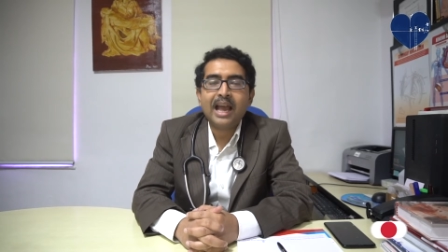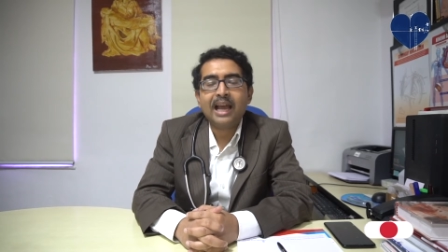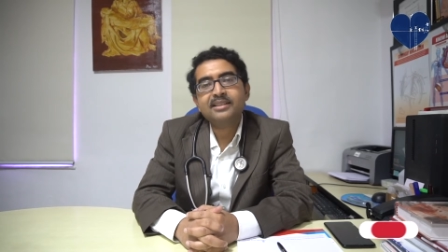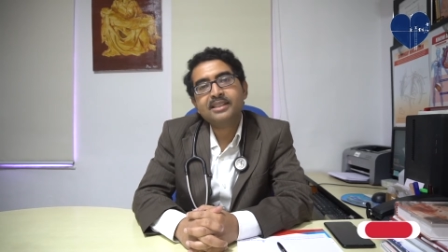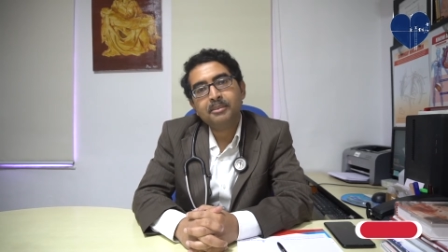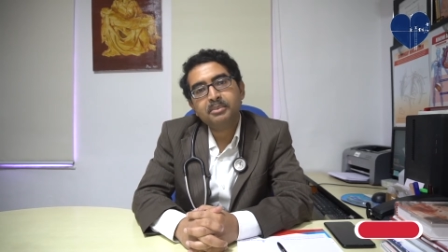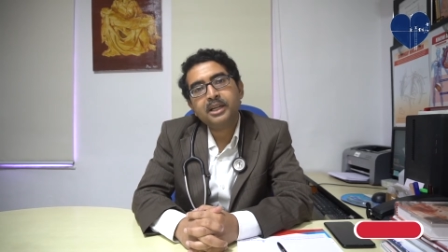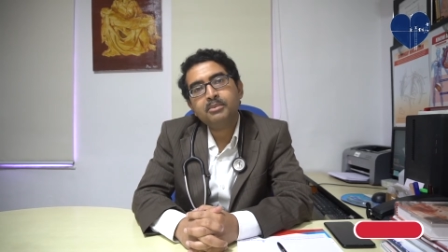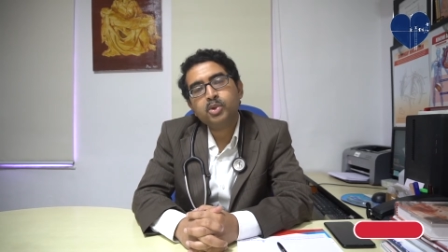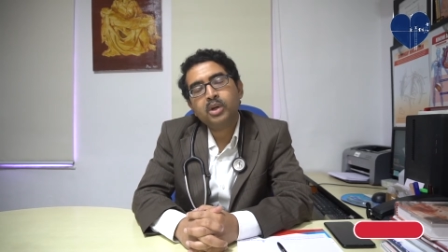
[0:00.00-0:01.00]
and
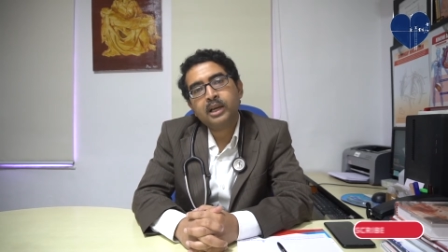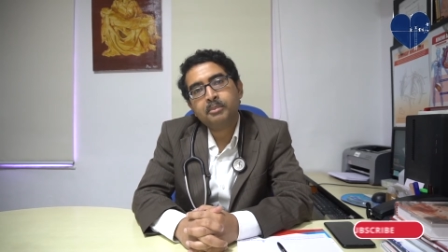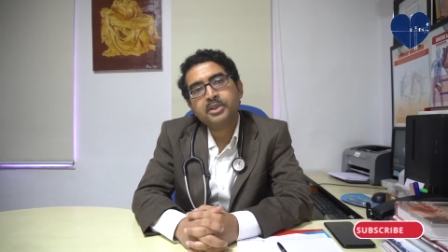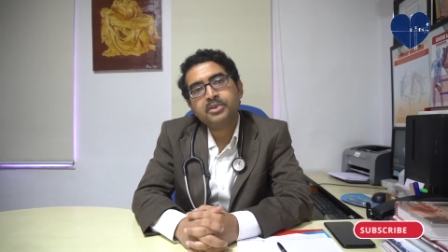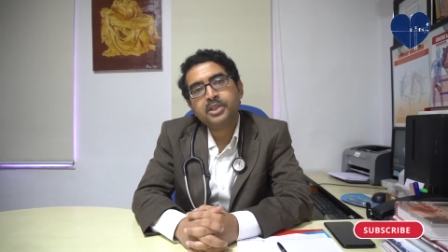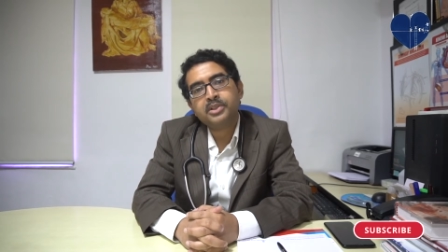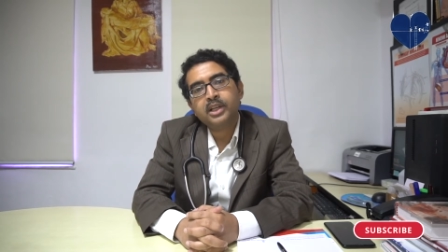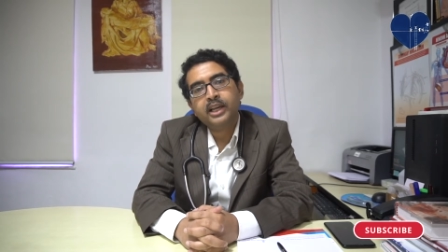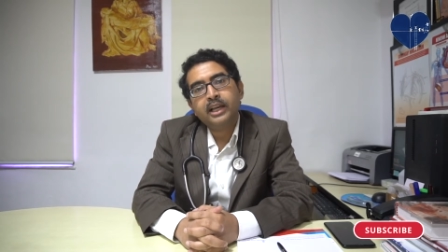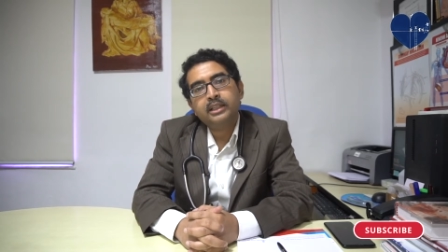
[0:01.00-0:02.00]
sometimes what happens is
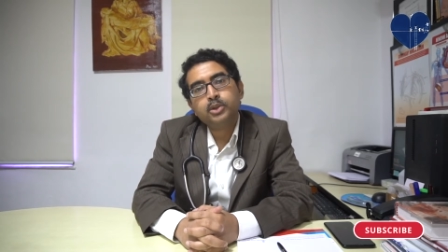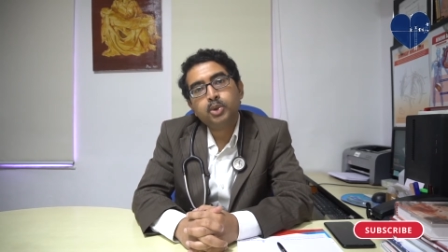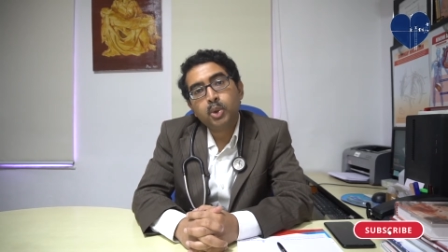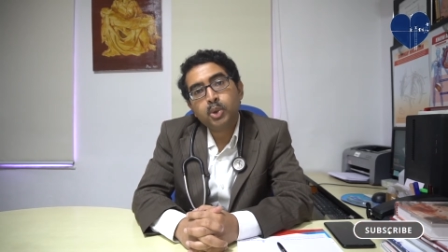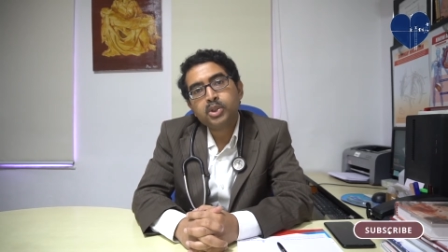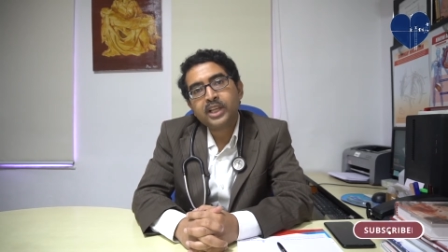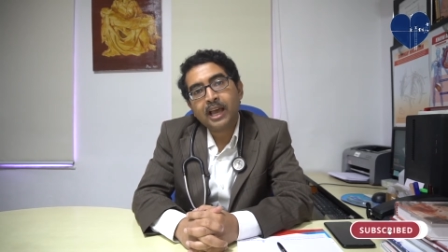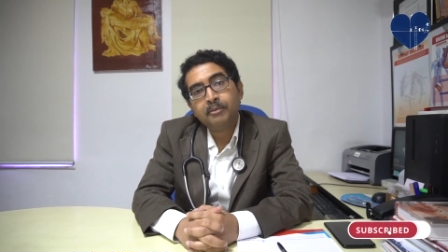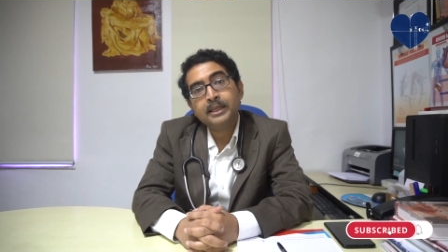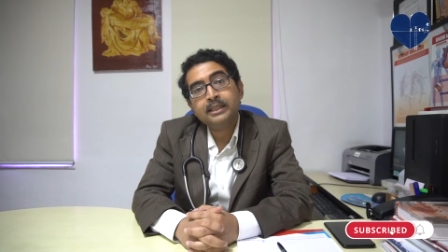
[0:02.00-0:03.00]
those
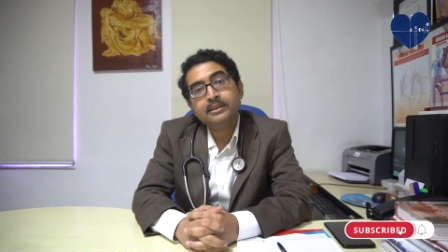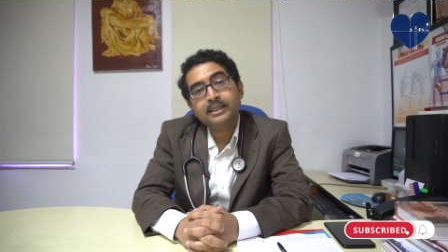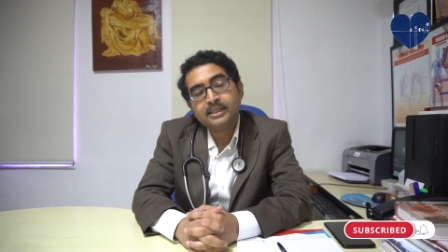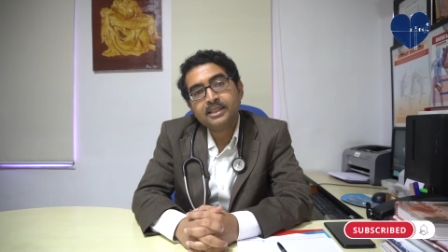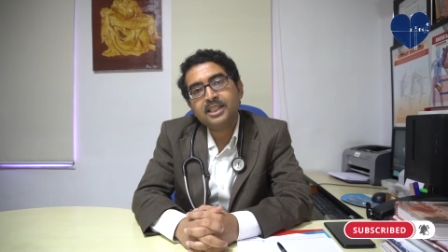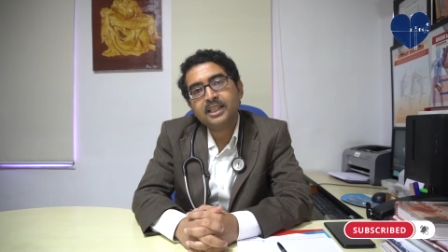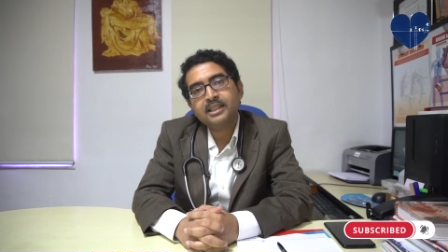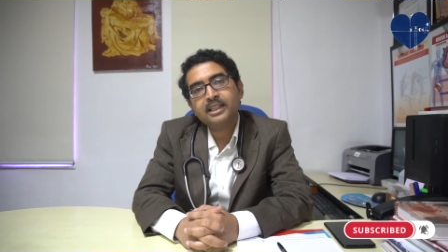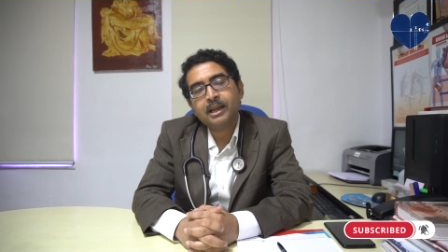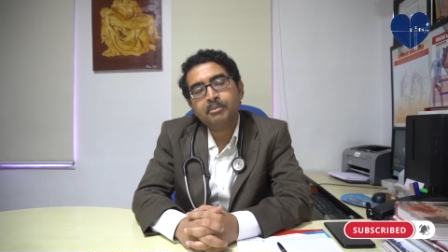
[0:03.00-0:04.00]
having this
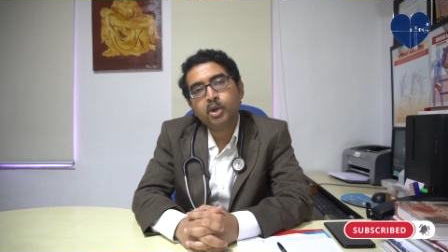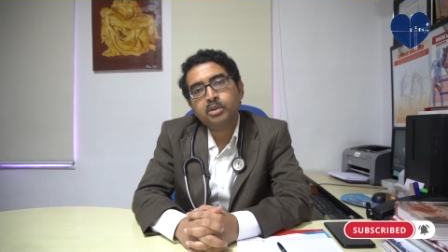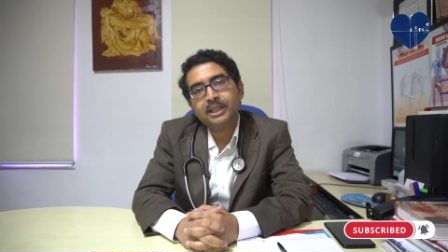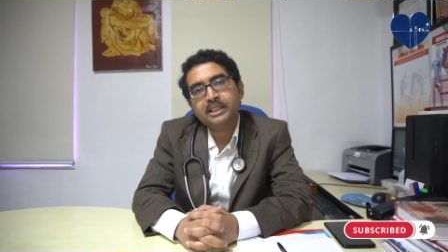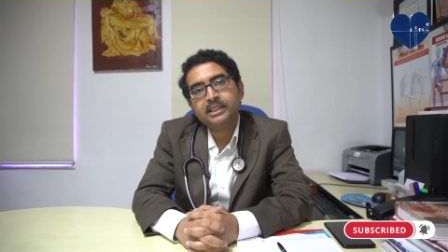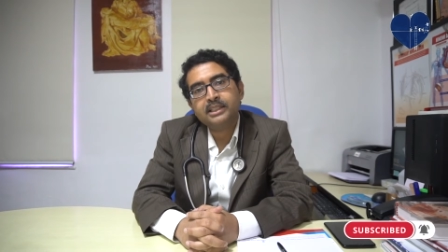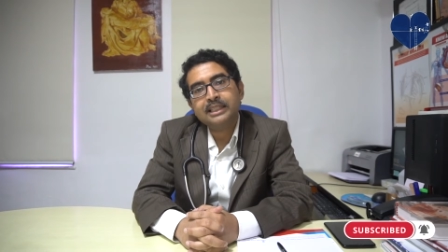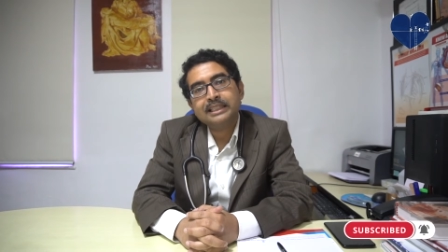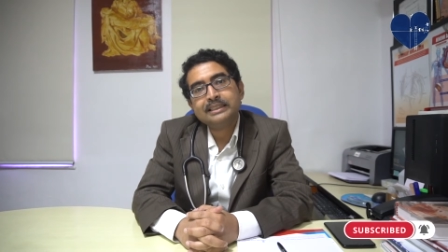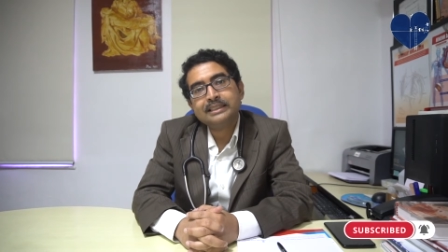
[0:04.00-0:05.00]
genetic abnormality,
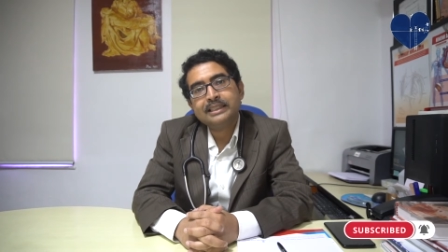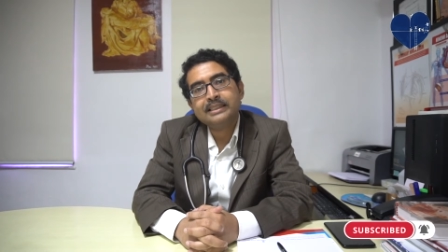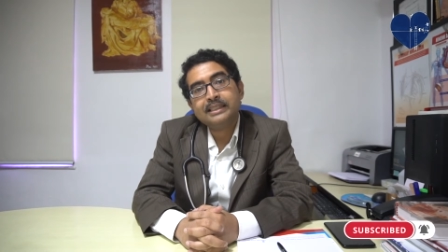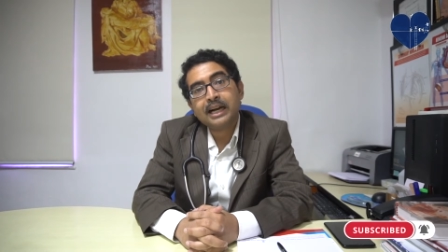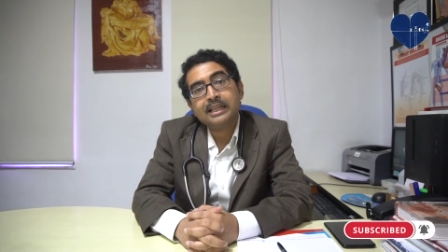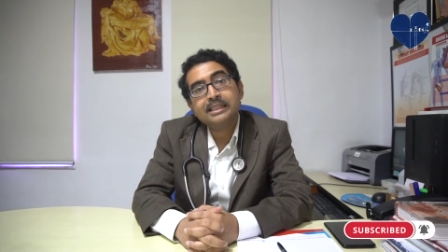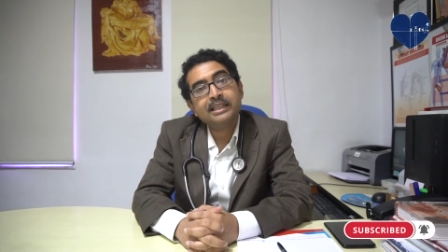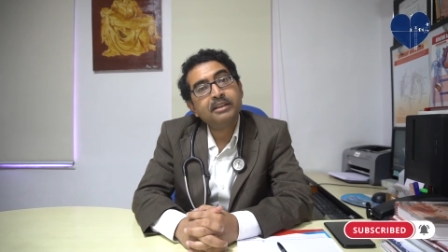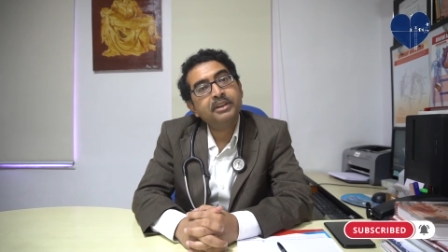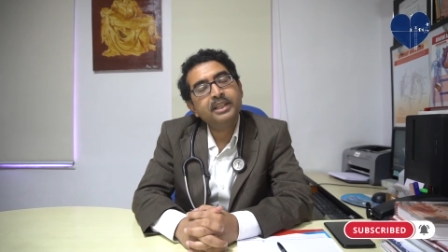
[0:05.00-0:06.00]
they die
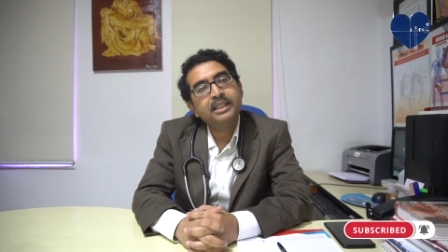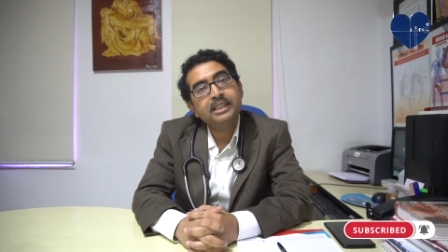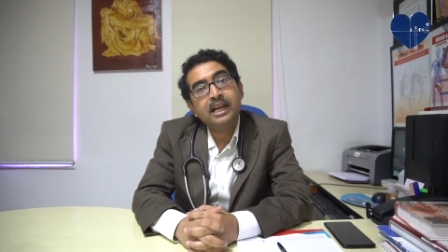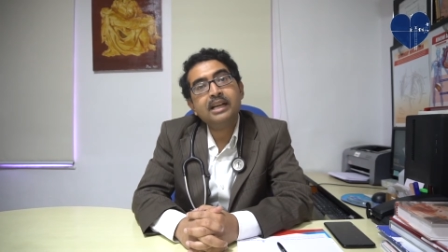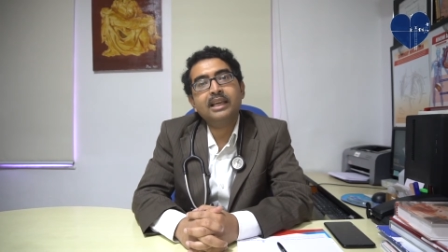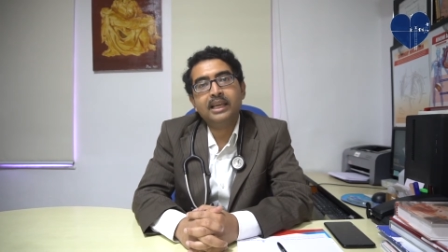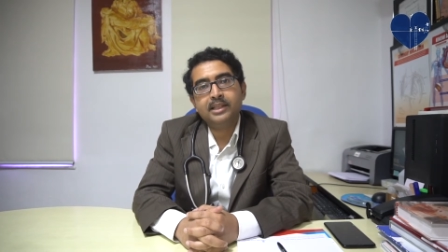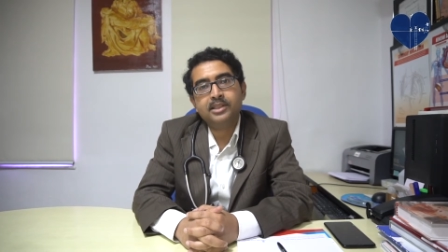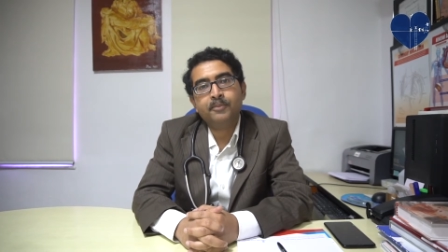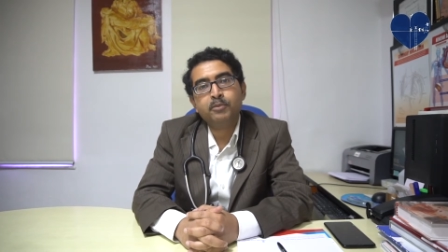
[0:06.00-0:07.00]
at a very young
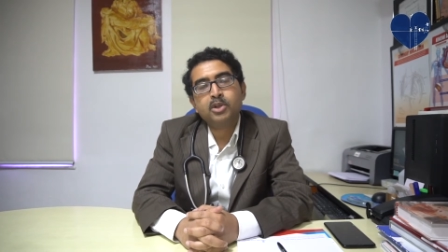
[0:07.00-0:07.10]
age.